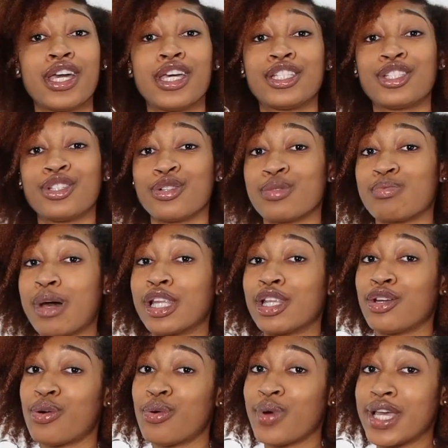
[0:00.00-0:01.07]
It shows my
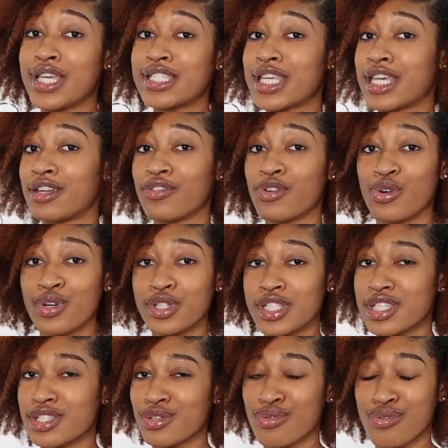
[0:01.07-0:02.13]
little waist, and of course
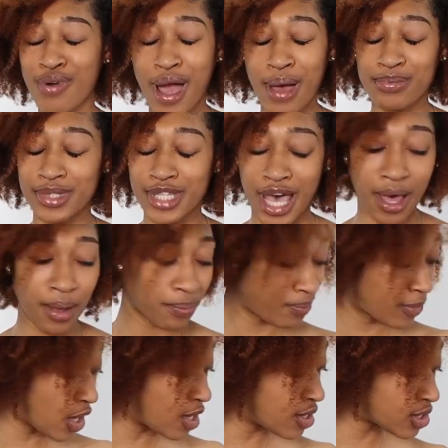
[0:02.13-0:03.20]
it's crop top.
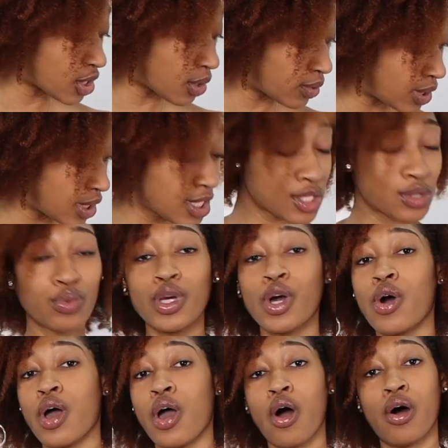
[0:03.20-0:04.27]
So with this, we're
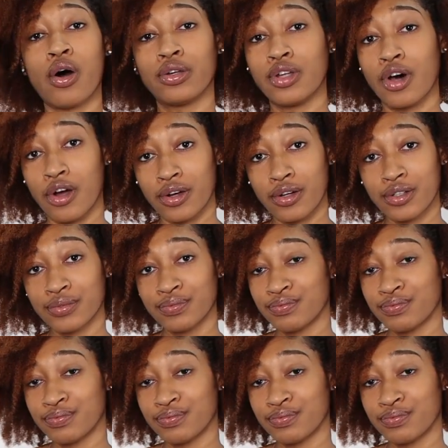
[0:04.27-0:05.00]
going all dark.